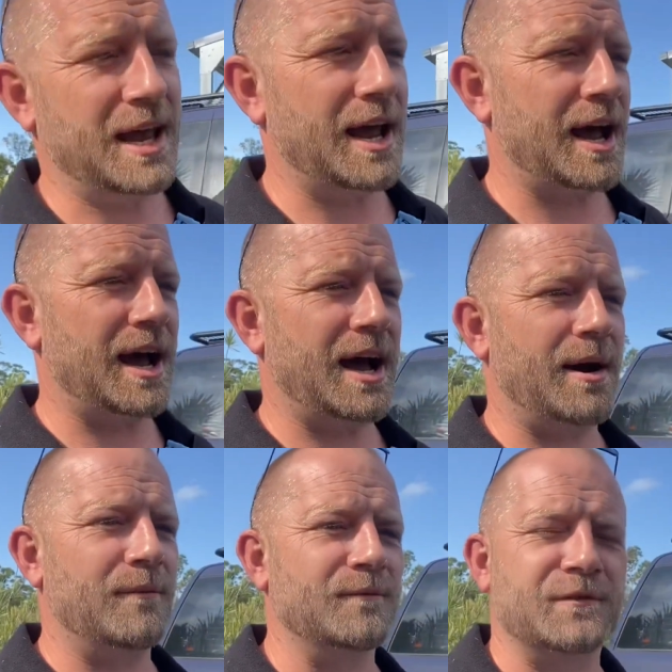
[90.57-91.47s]

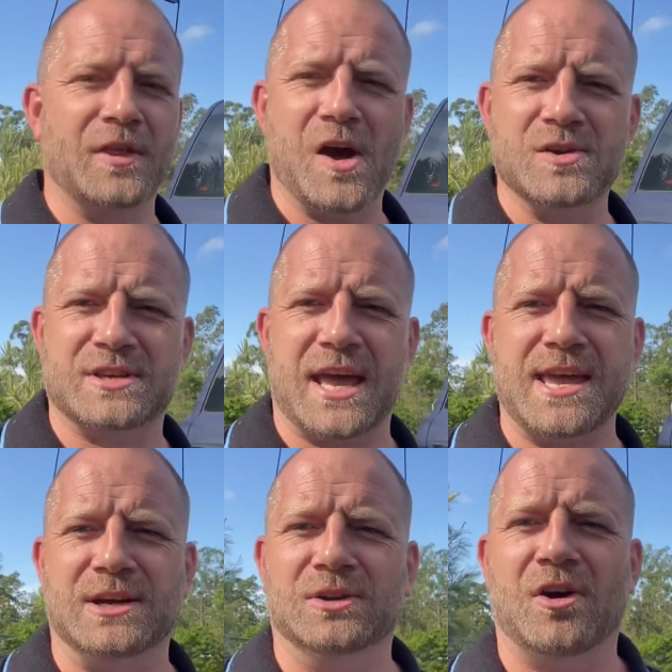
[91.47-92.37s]
For those
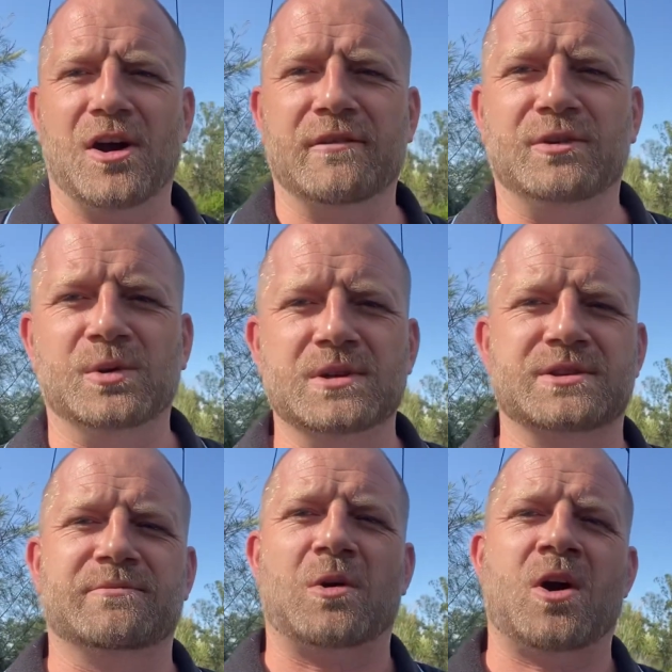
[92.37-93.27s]
eagle eye viewers
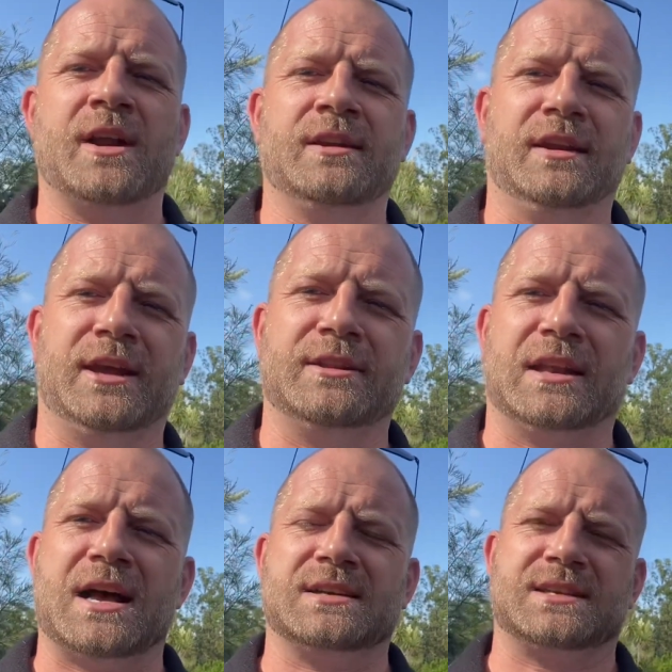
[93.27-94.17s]
of mine in the
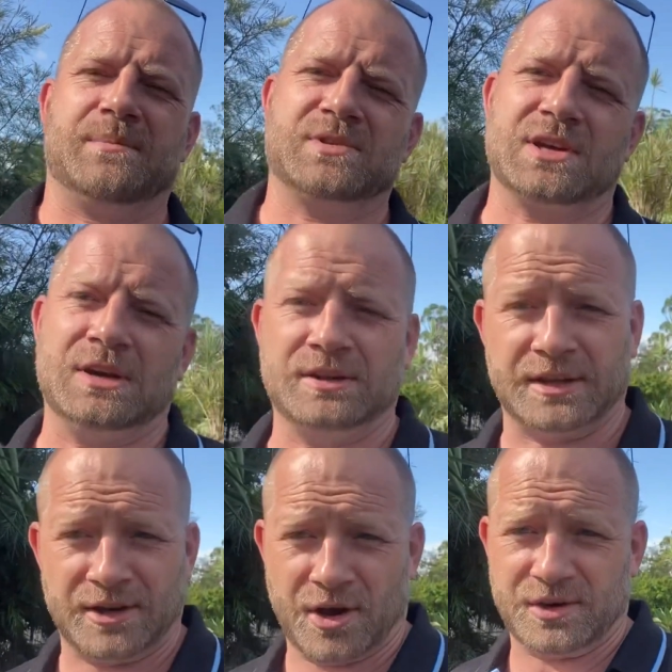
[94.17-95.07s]
last episode
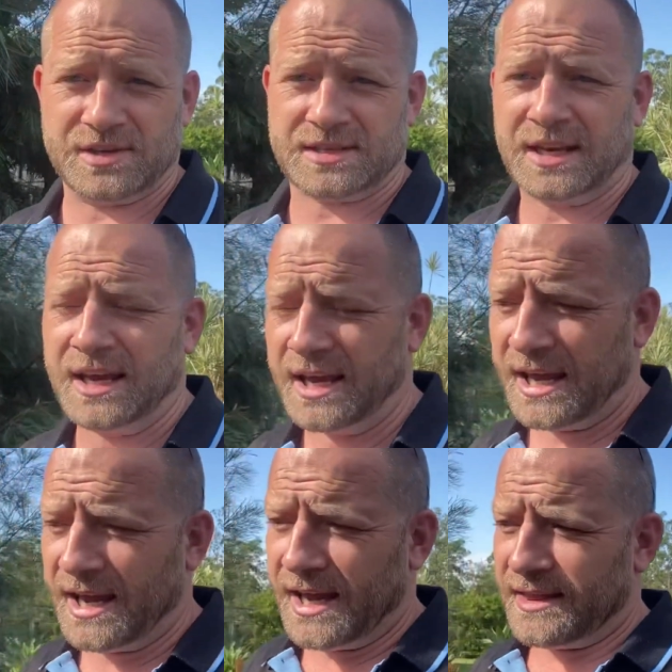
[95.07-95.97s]
that noticed
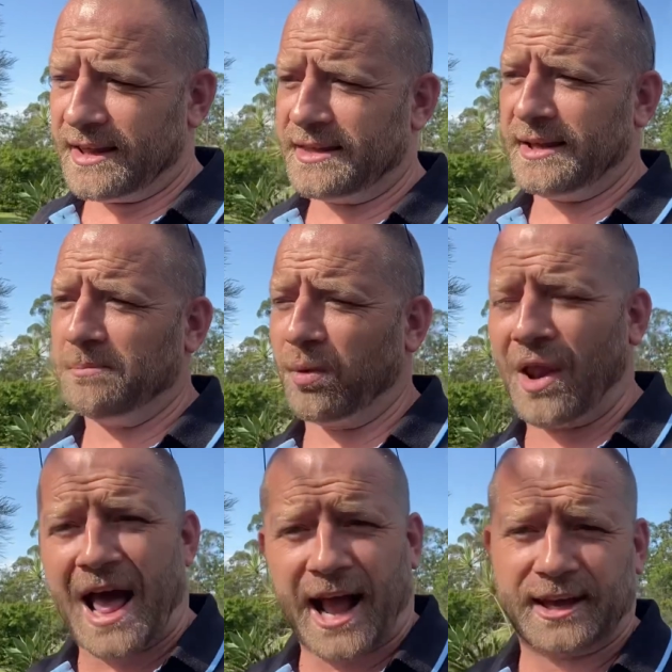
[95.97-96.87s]
that the
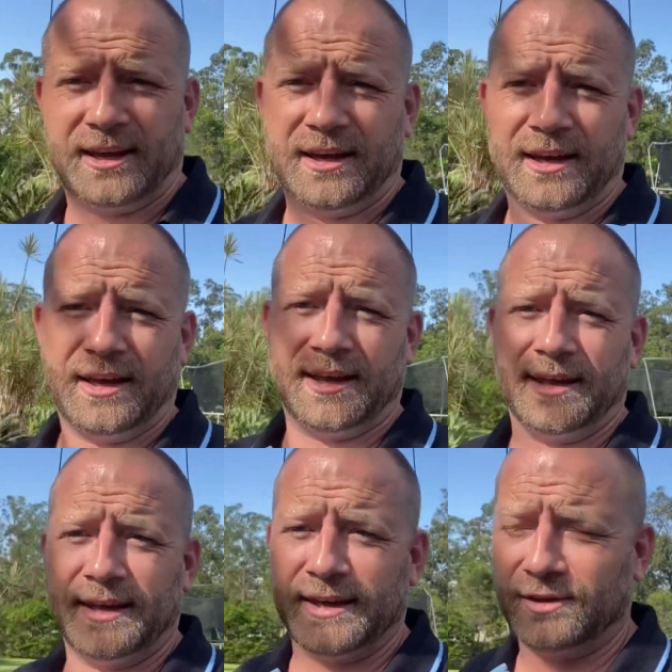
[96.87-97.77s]
black
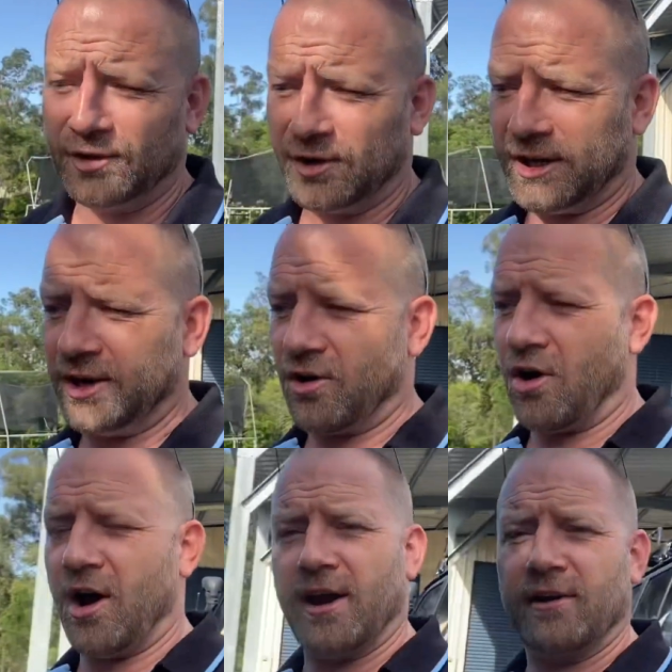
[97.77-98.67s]

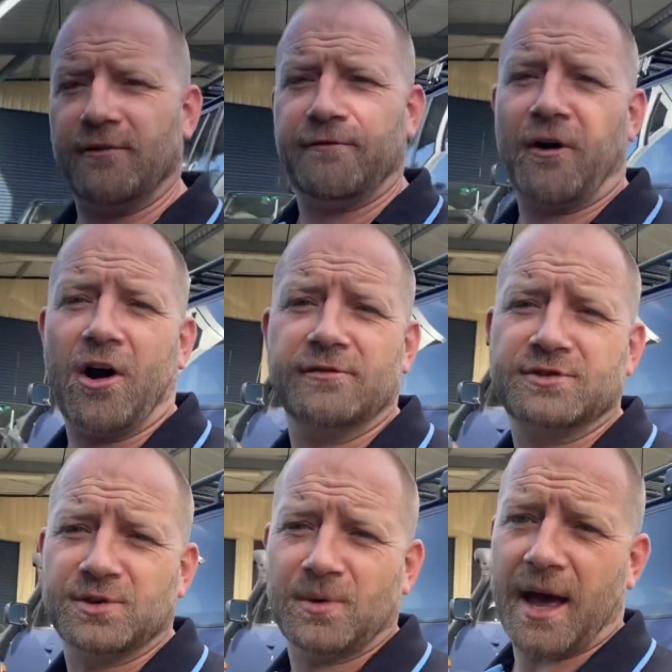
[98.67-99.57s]
E39
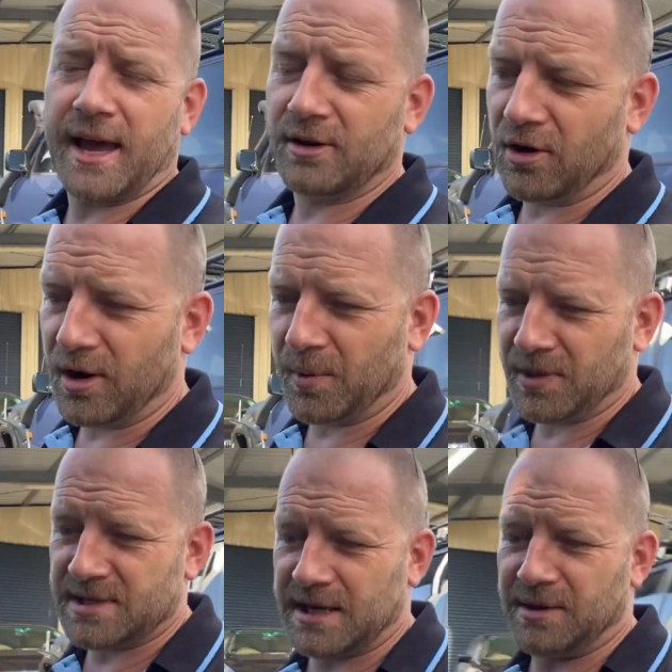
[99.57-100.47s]
528i with
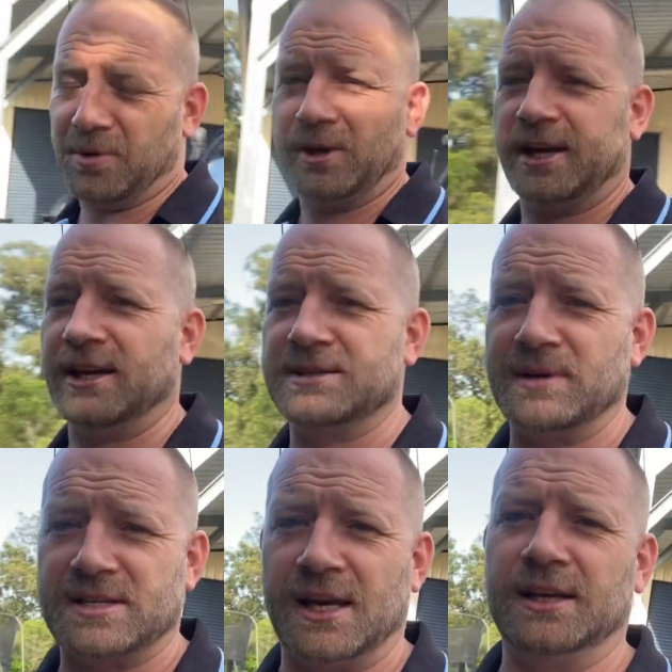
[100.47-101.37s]
the Zender body kit is
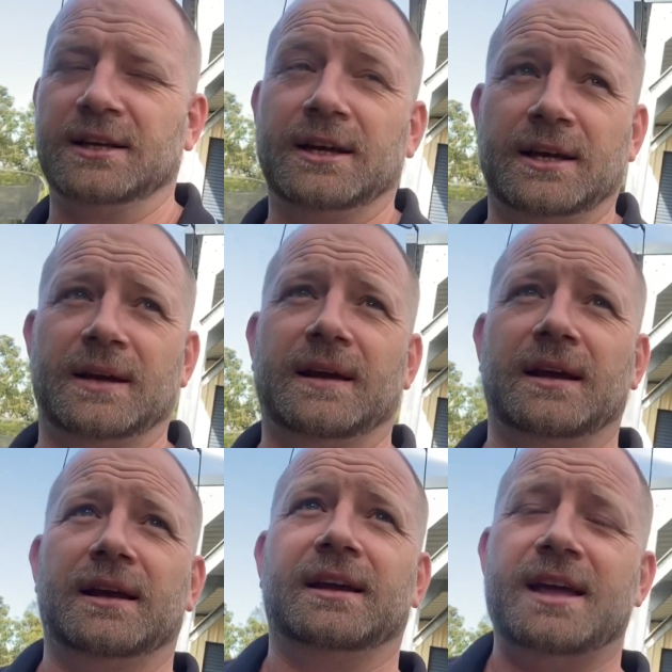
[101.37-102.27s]
missing,
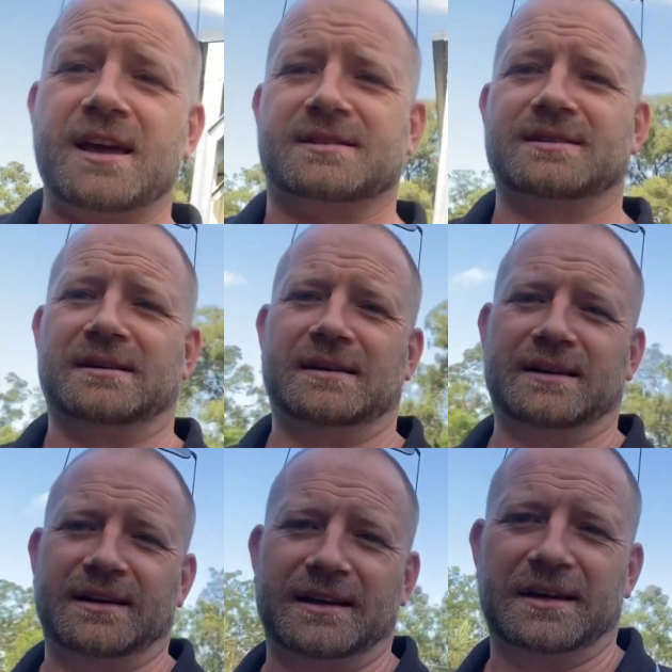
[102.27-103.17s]
yes,
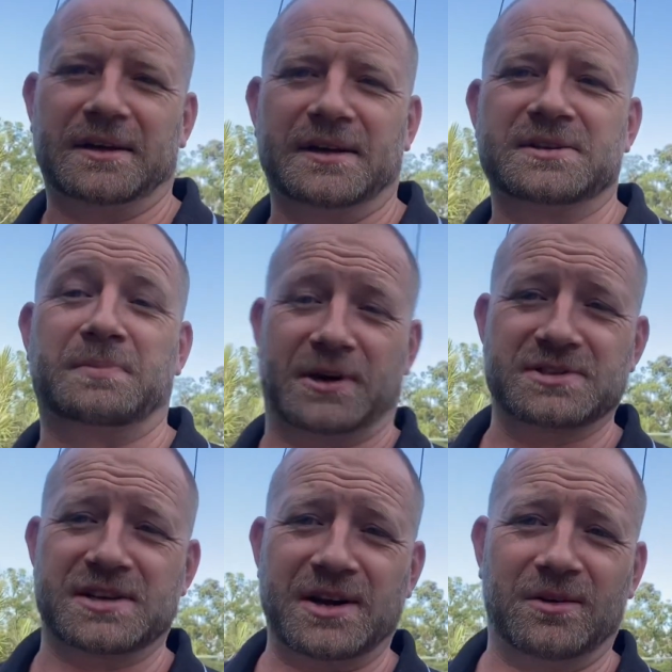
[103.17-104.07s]
it's because
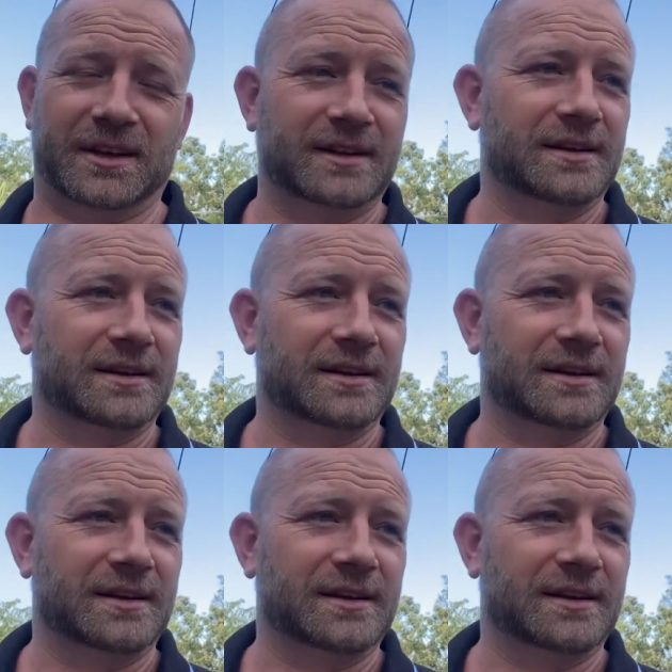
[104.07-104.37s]
I sold it.